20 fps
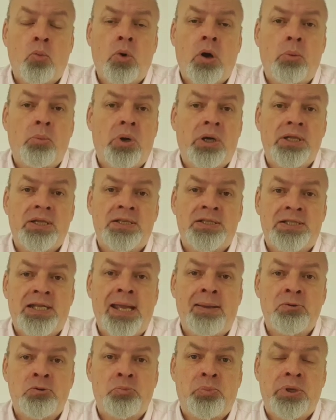What might the
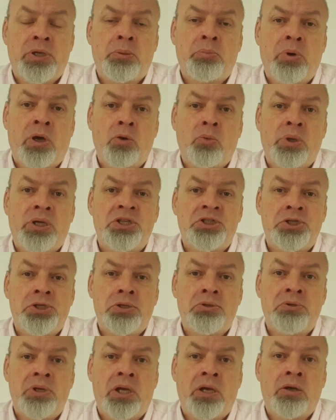steps be by which
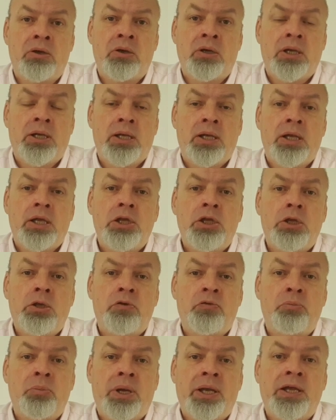you know
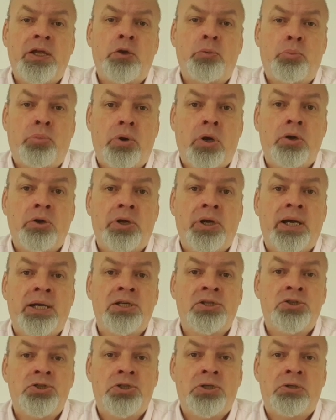you've made
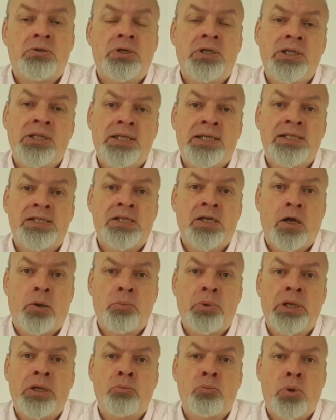progress during this
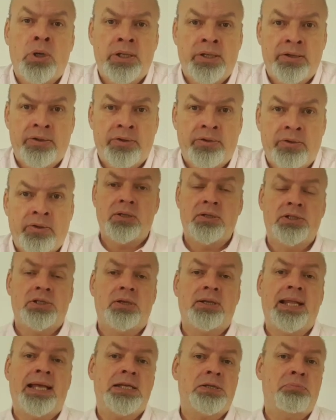coming month?
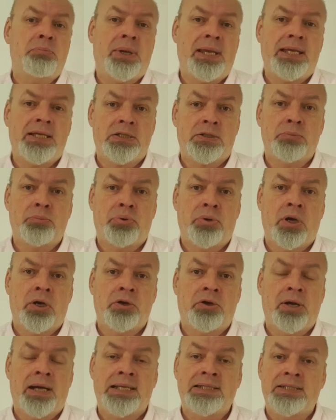So let's make some
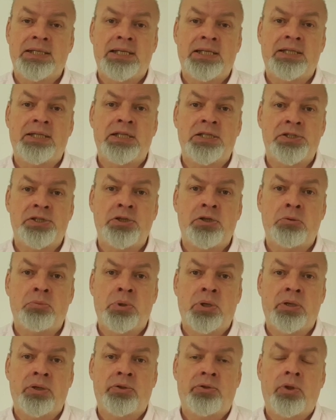progress in this new
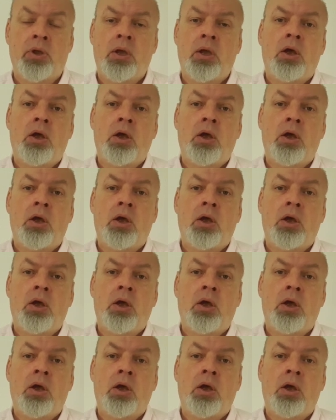month.